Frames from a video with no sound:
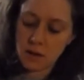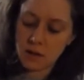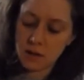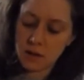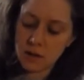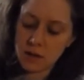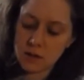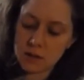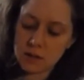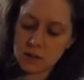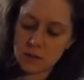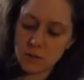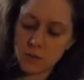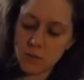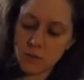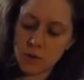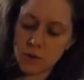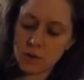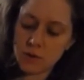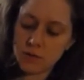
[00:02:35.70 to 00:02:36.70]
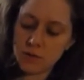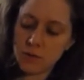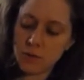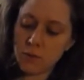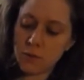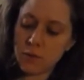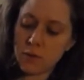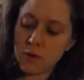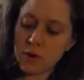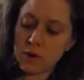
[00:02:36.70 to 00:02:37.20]
Get some wonderful
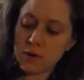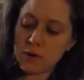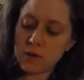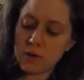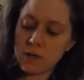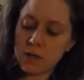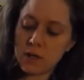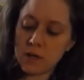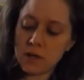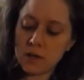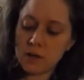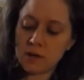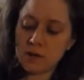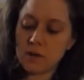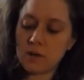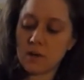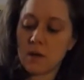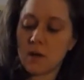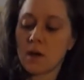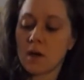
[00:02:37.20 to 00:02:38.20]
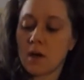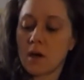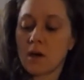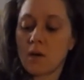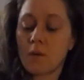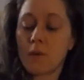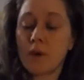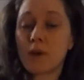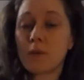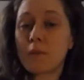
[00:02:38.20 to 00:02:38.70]
water in here.
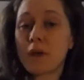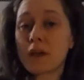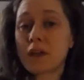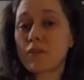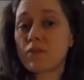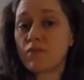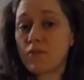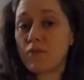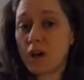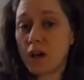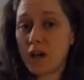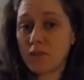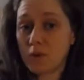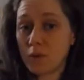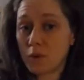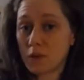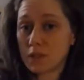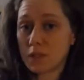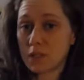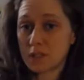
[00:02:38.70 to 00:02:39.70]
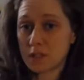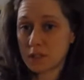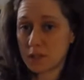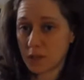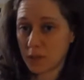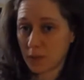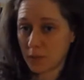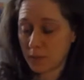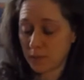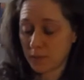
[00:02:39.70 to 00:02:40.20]
We are making 5 quarts of
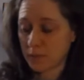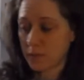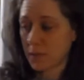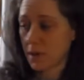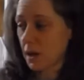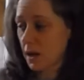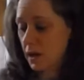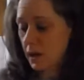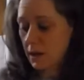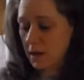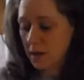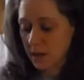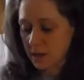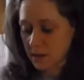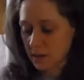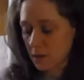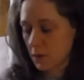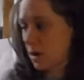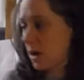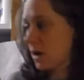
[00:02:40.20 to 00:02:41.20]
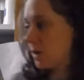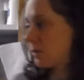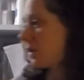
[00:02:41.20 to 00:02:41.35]
soup in the crock